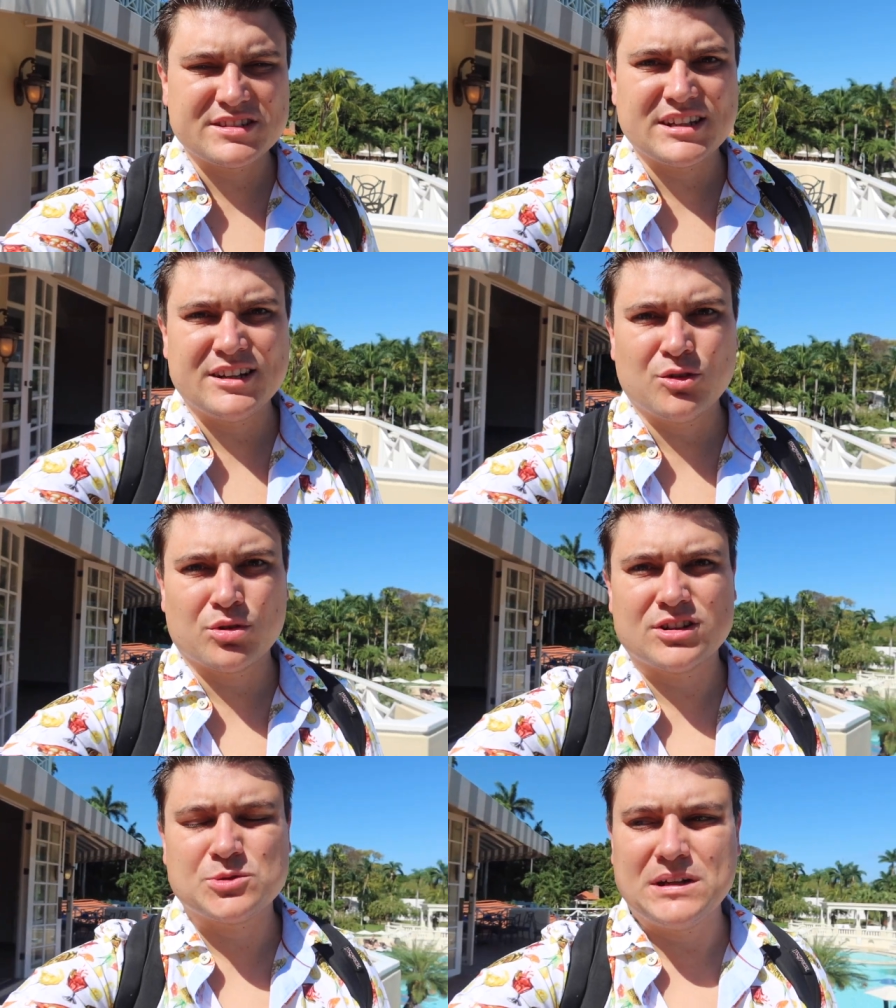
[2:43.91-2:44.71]
they said in
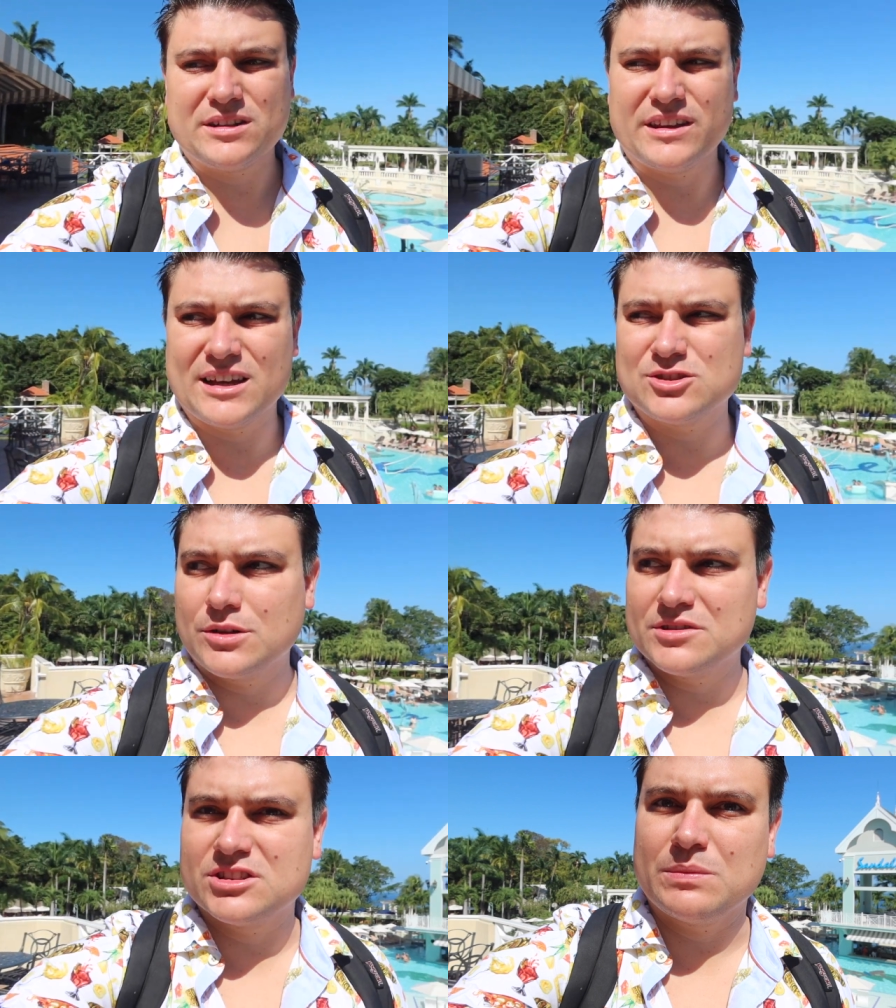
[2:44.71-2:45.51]
order to speak to the guest
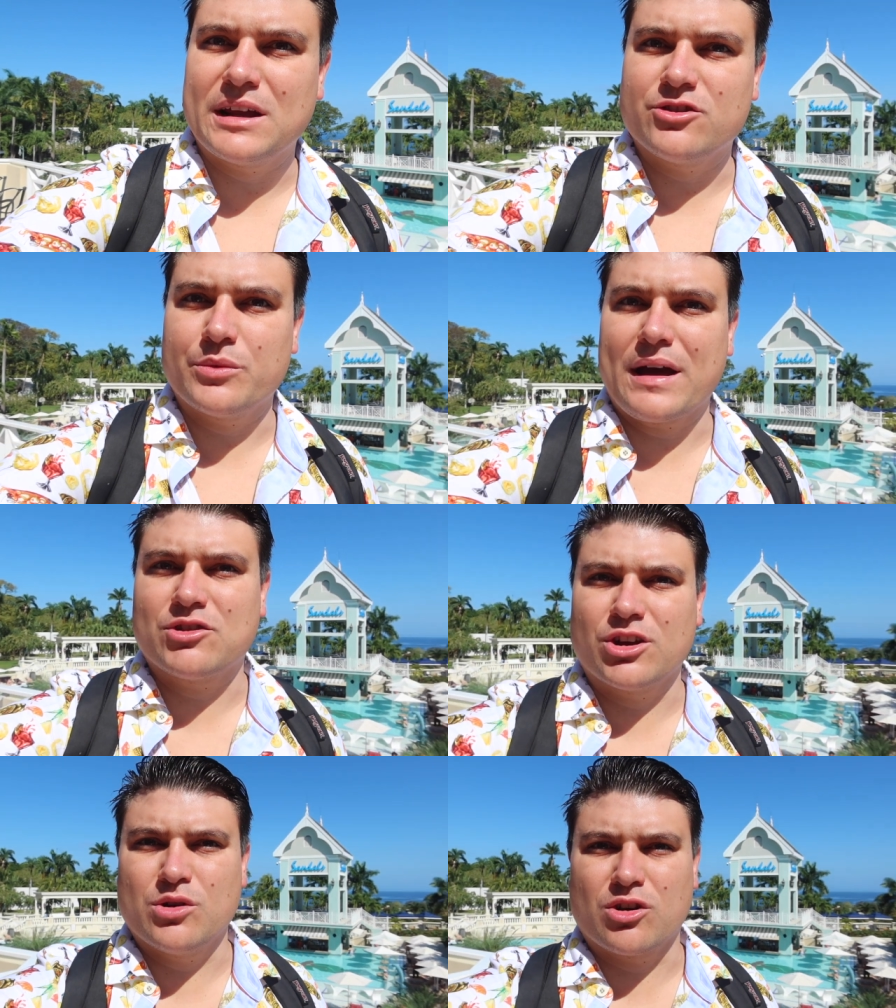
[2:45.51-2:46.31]
services manager, we have
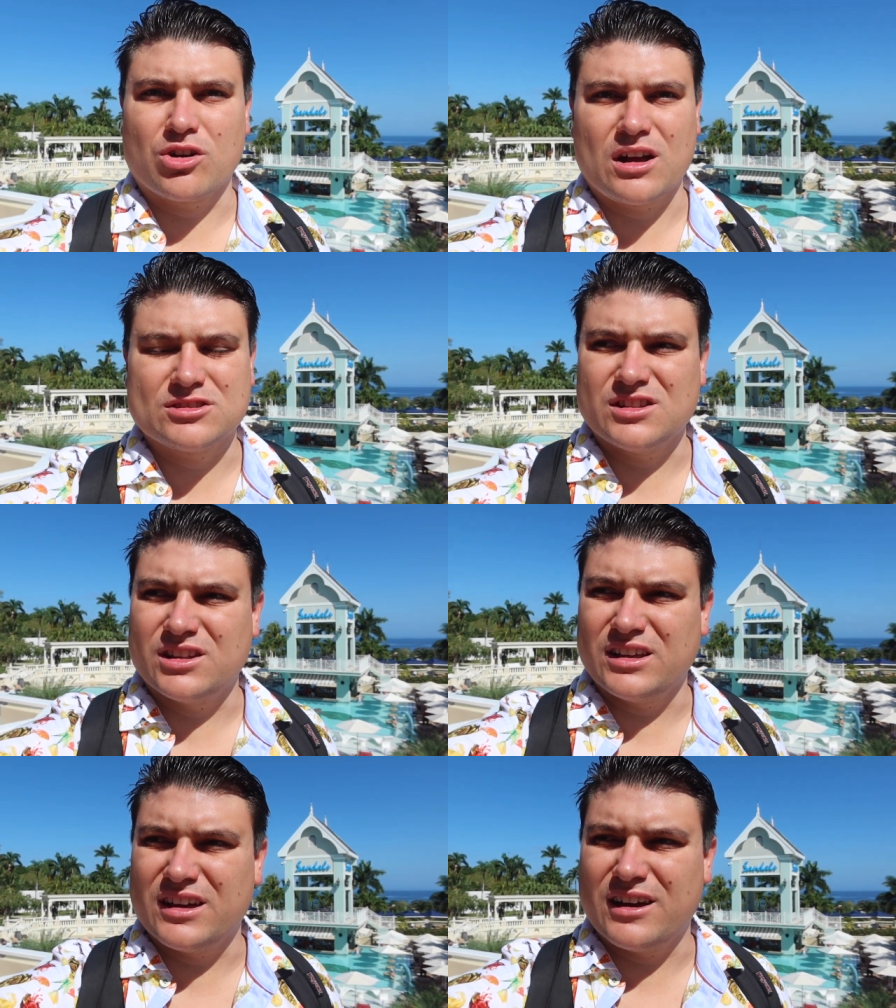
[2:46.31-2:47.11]
to go across to
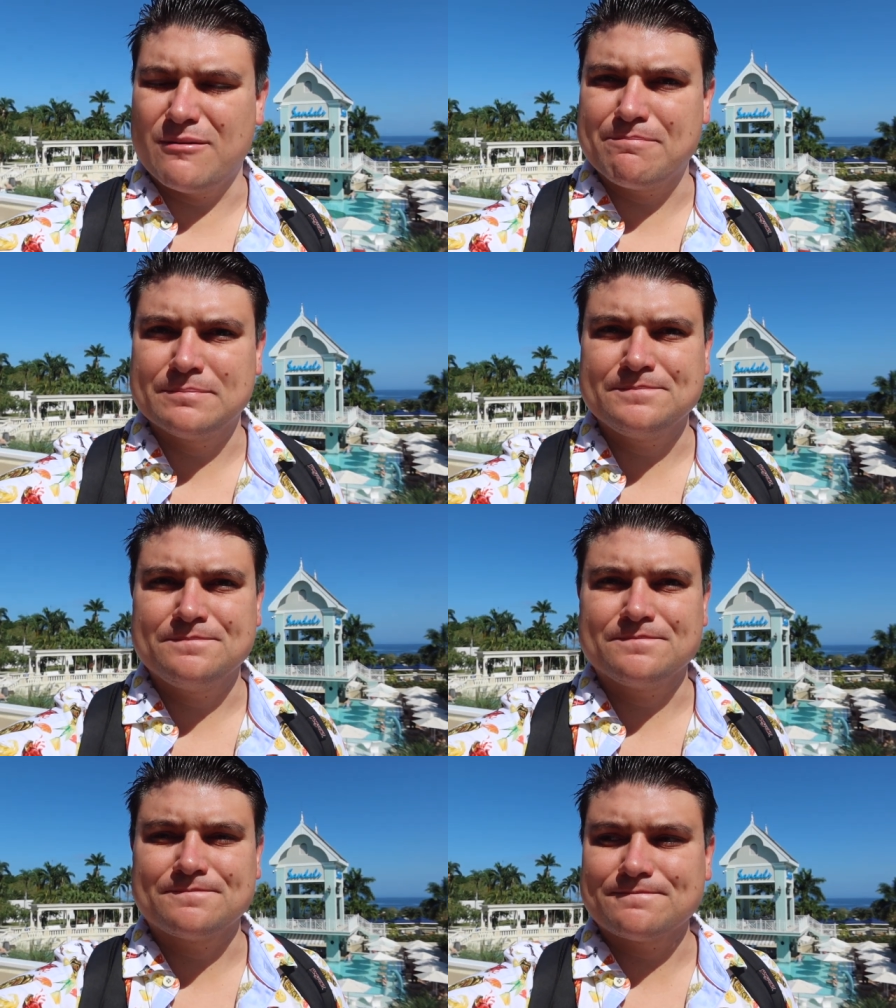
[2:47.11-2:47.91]
the
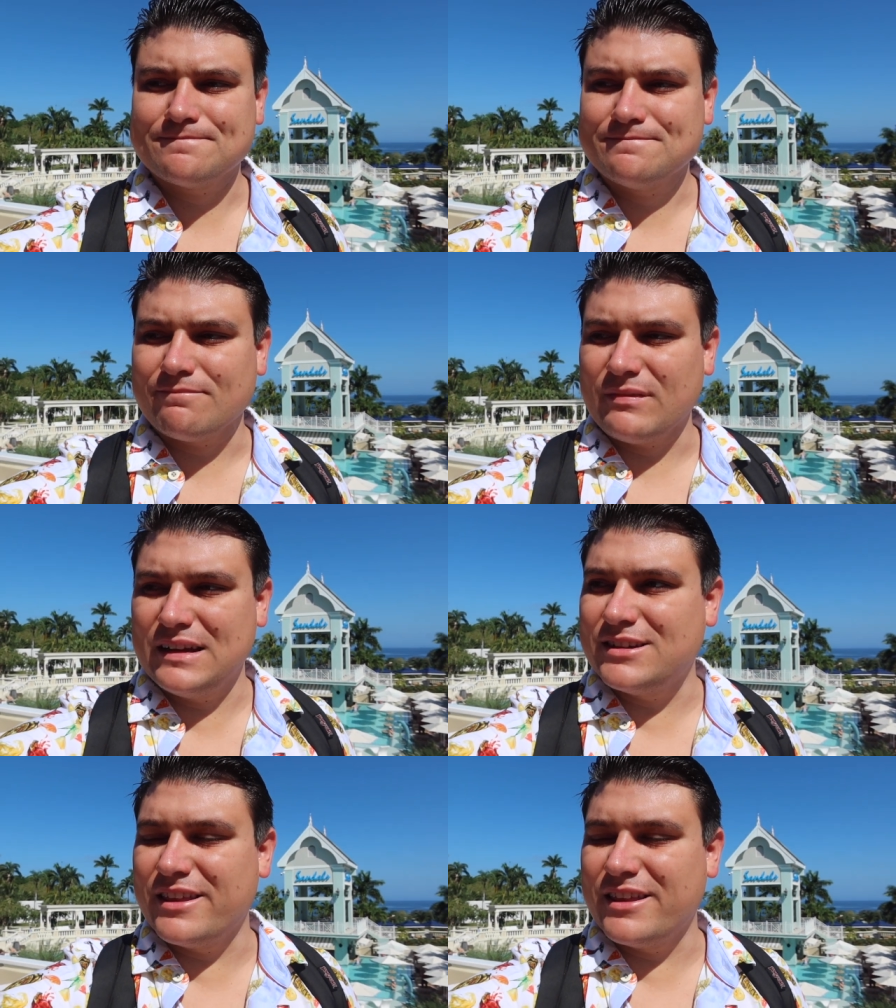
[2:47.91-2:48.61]
uh,